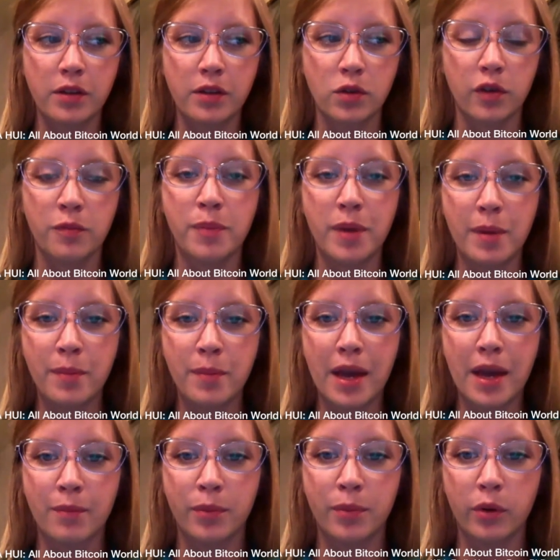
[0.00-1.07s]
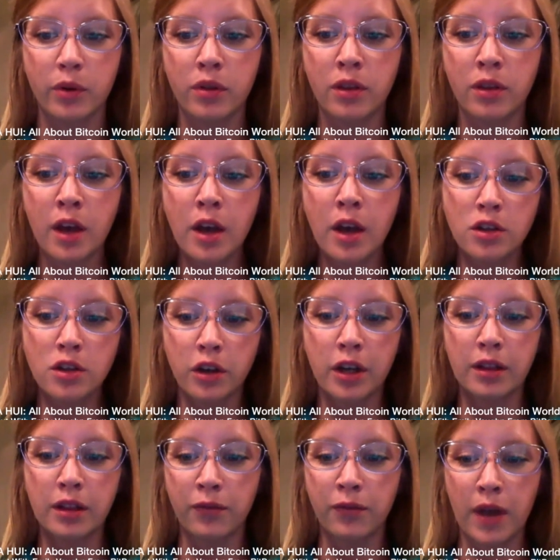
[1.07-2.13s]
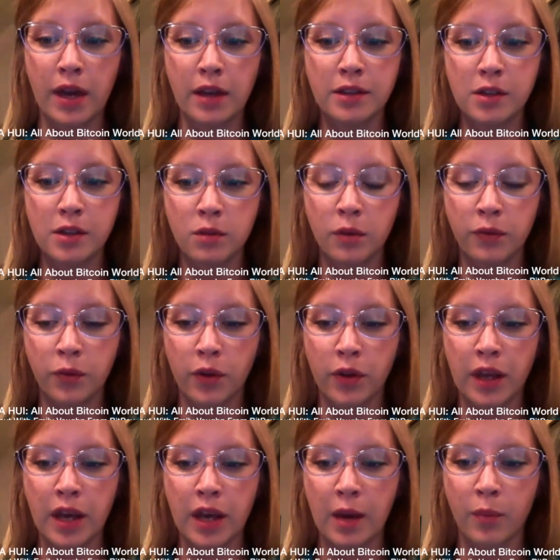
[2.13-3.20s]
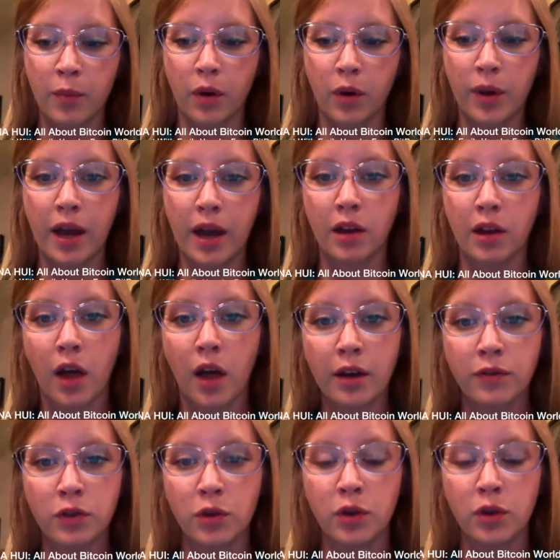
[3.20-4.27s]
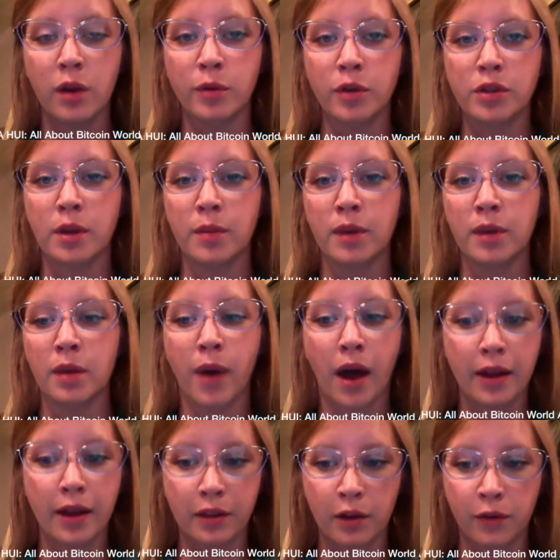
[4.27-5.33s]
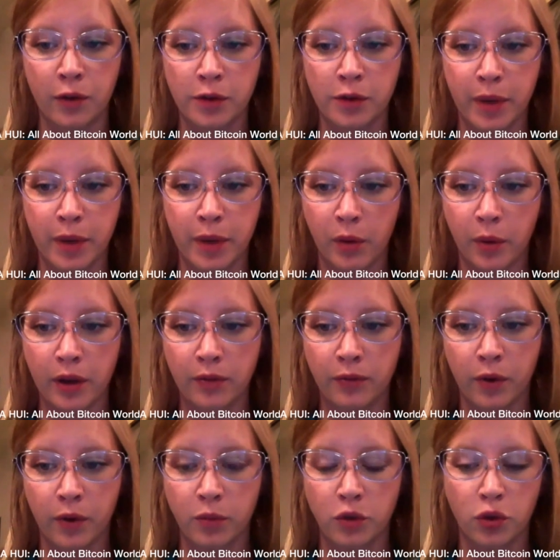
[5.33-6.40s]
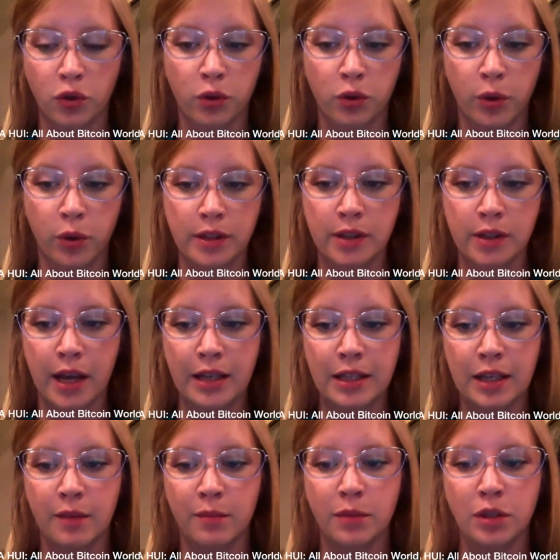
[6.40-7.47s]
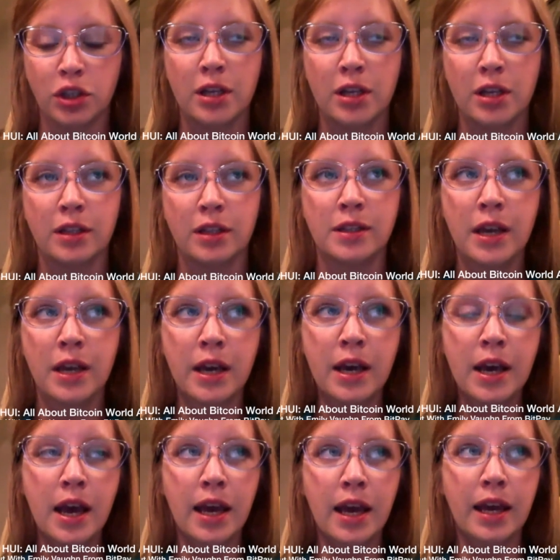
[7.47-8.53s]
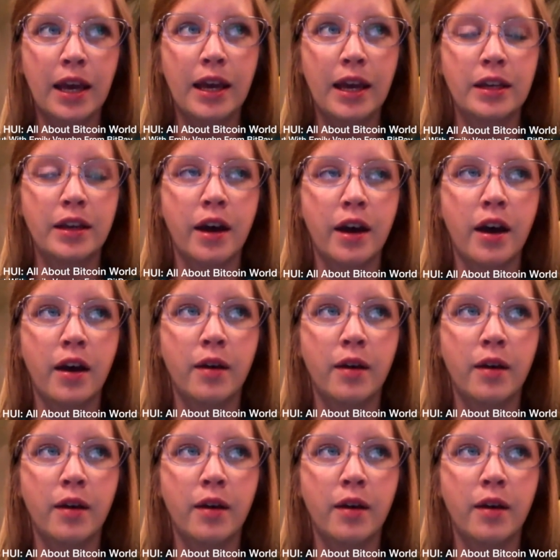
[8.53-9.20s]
sort of BitPay booth during the fan zone before the game, where we had a lot of newcomers coming in buying their first Bitcoin from TrueCoin's ATM machines. And